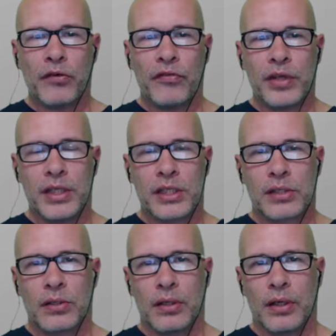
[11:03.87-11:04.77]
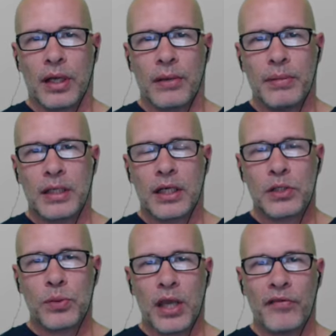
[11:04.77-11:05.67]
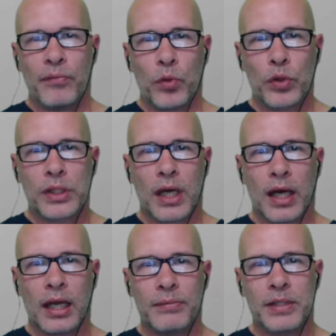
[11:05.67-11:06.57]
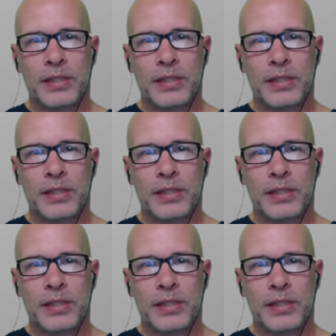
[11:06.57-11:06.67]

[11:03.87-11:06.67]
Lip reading: fitness, and because we have more time to